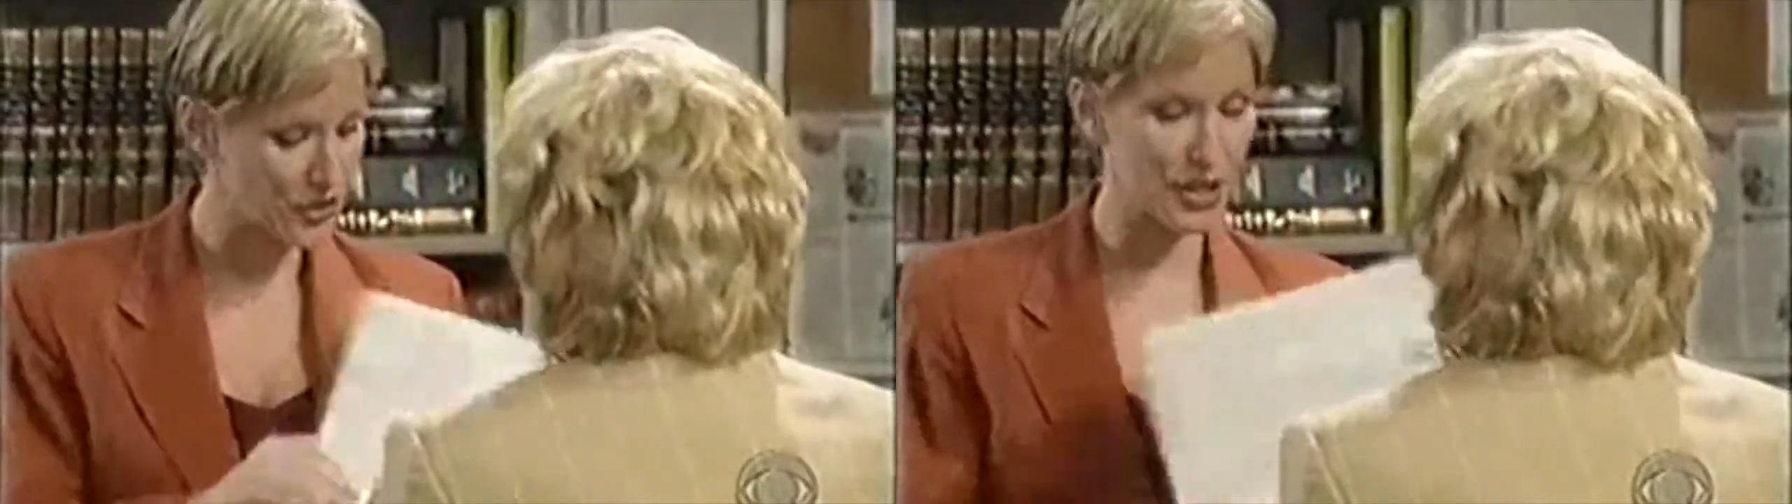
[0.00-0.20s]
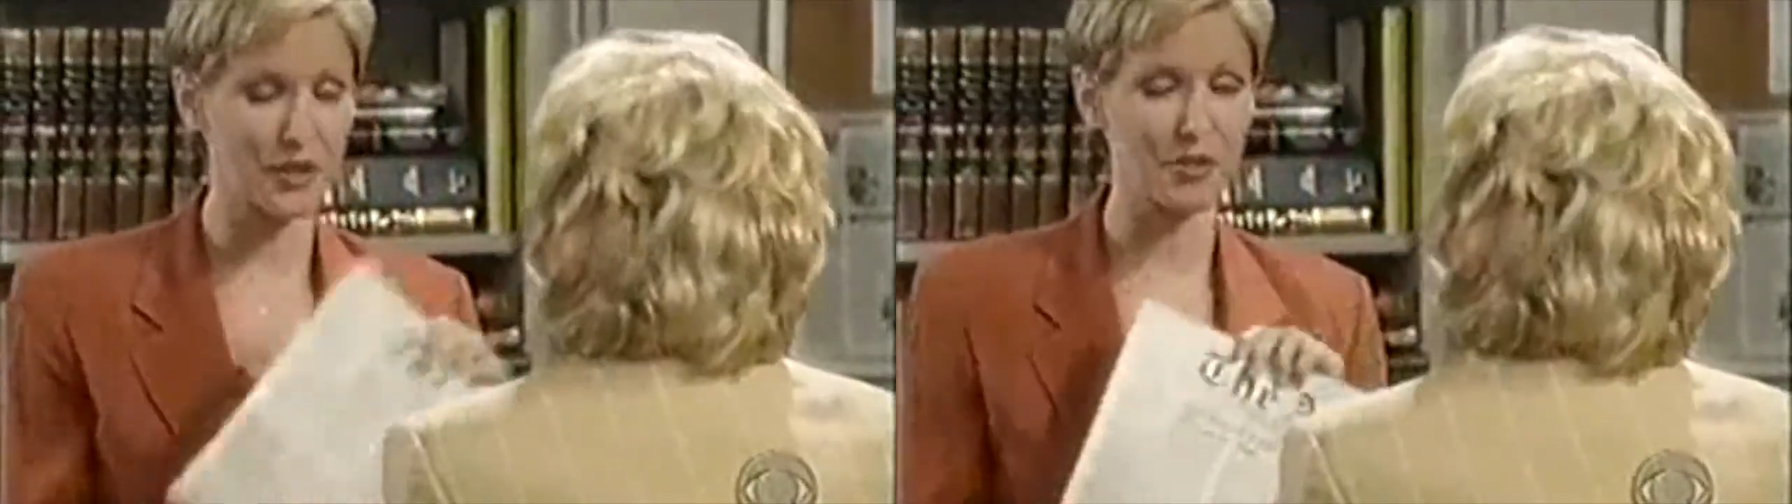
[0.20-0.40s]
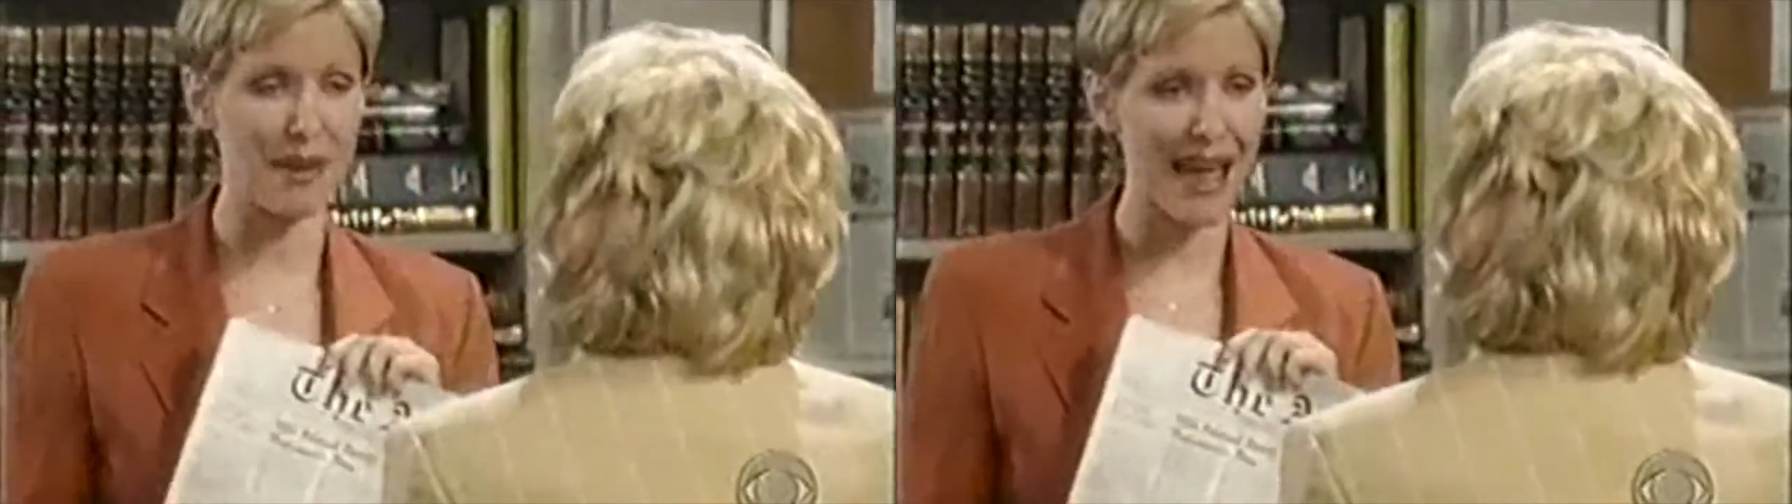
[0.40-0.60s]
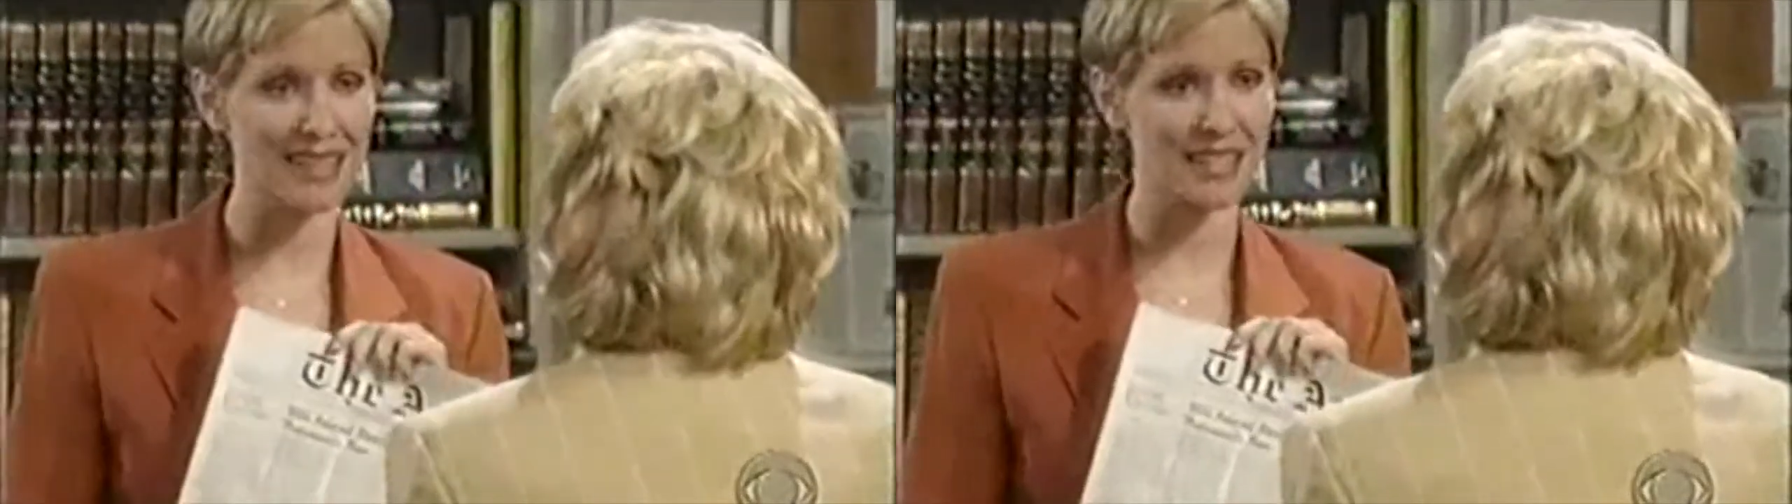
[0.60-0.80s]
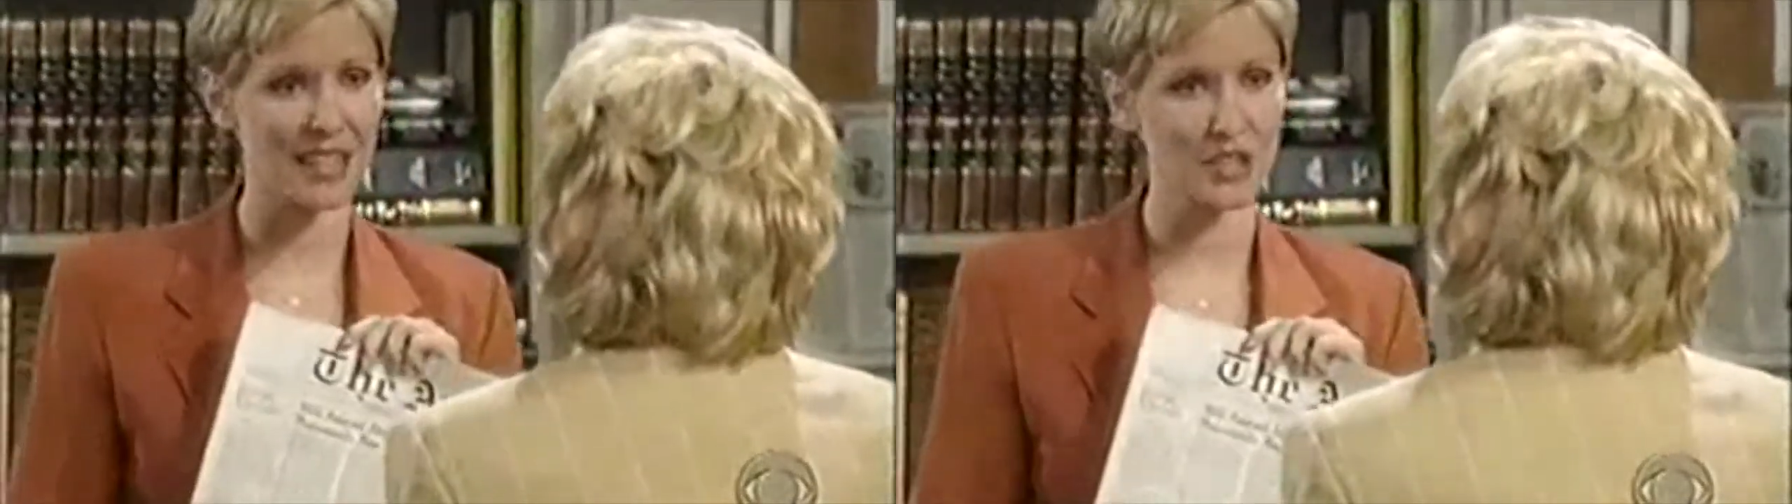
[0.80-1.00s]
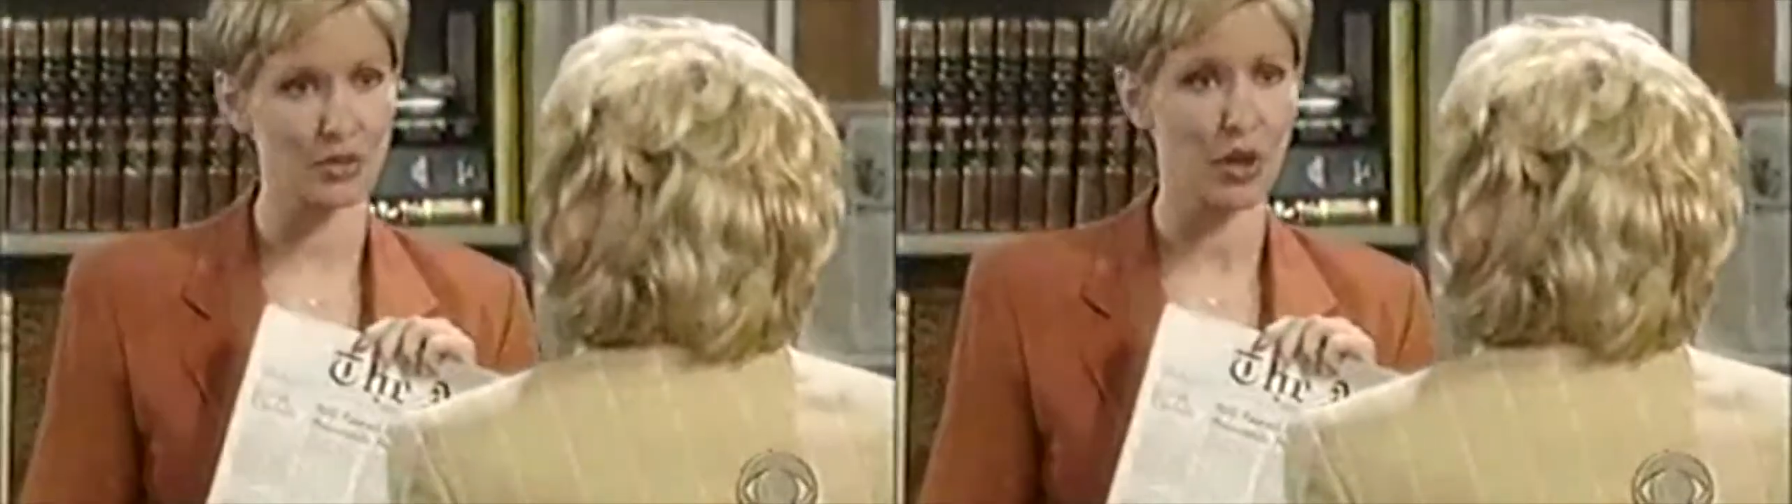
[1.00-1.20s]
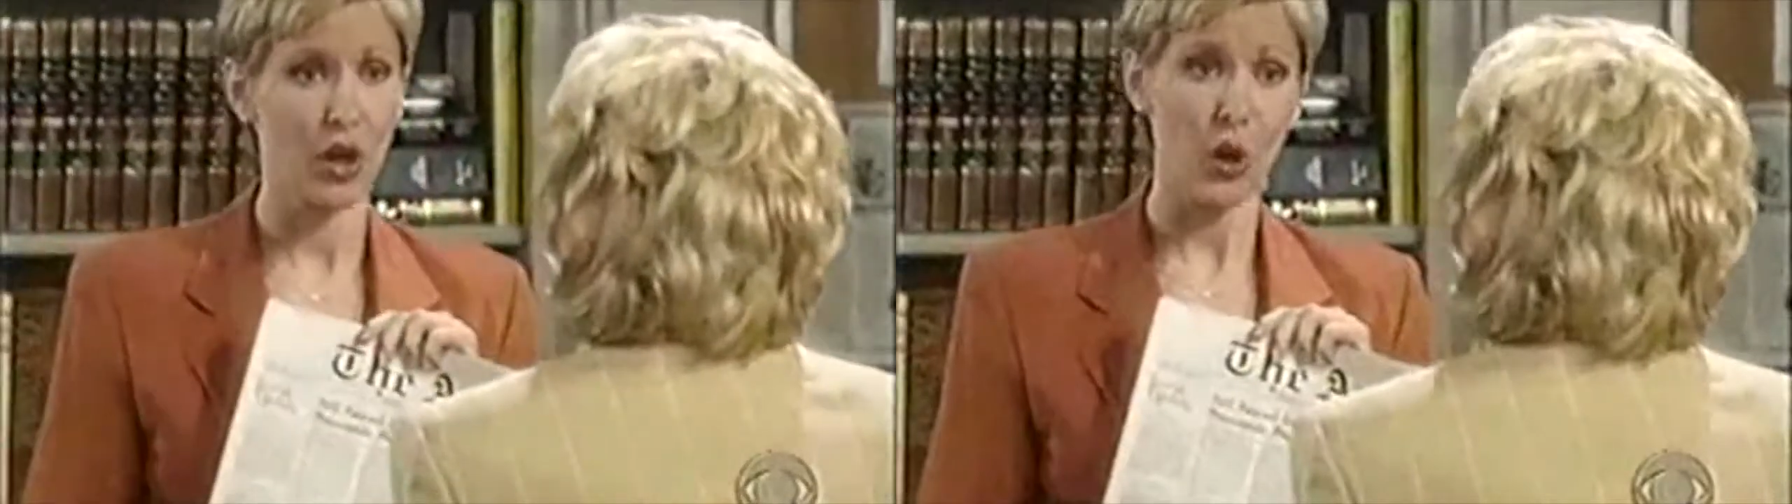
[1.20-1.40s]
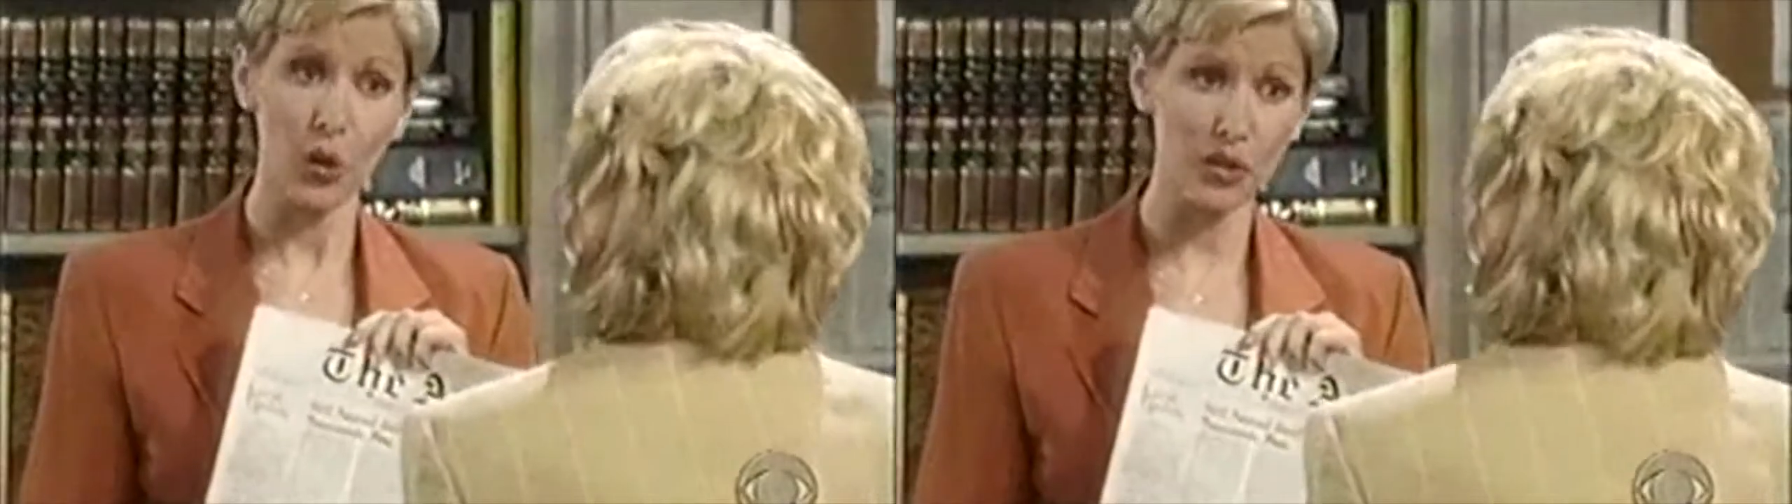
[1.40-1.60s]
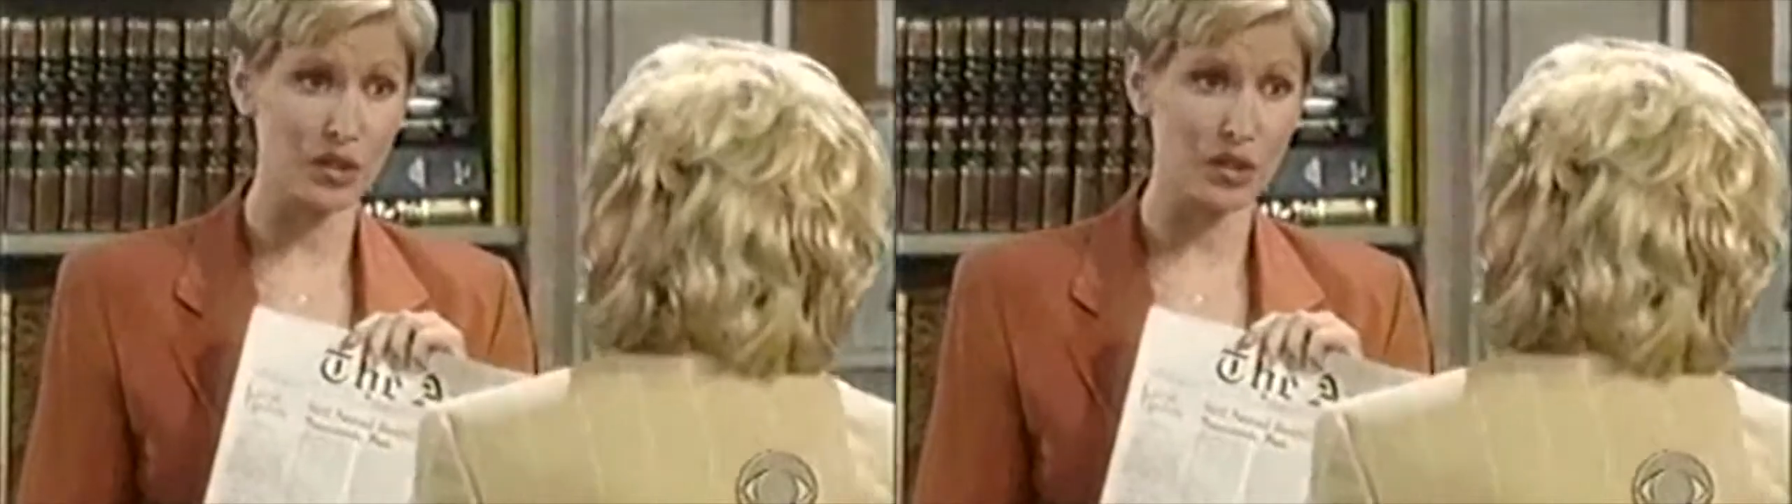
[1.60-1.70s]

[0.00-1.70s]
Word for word: underneath your masthead to